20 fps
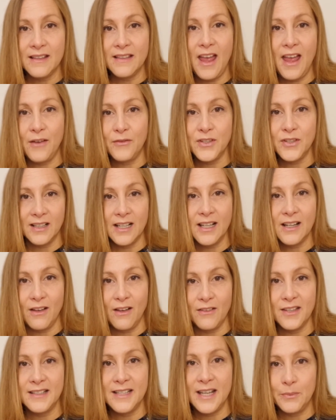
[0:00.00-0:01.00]
They have to click
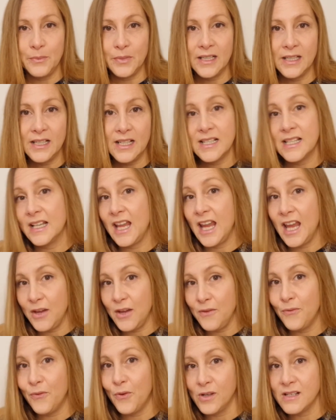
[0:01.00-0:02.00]
on the template. It's an
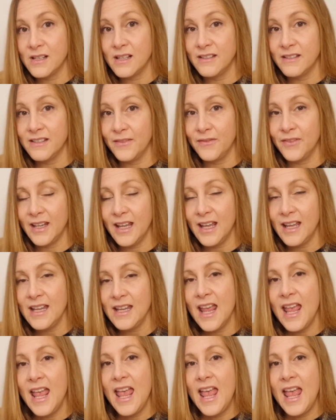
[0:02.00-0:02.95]
A4 certificate.